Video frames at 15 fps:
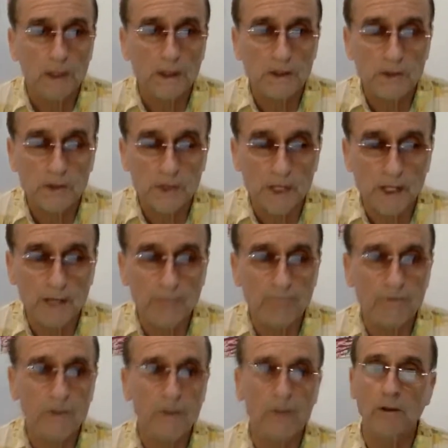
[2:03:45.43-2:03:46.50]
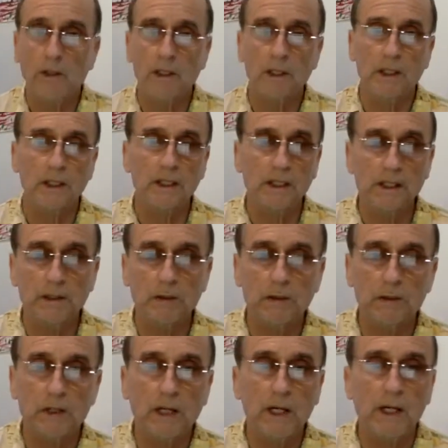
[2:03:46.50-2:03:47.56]
chef and they're on a
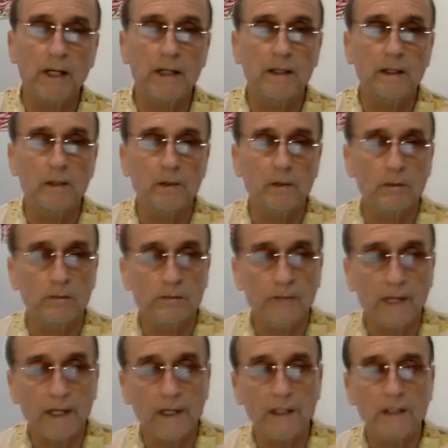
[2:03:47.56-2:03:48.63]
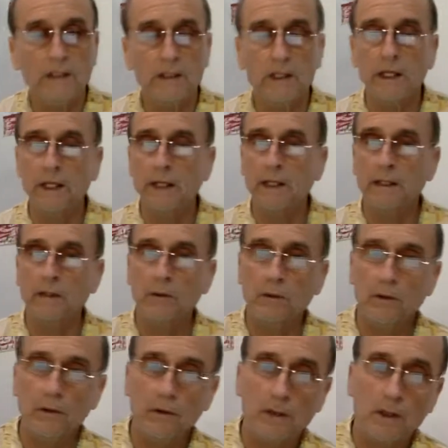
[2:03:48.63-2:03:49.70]
keto diet or a vegan diet or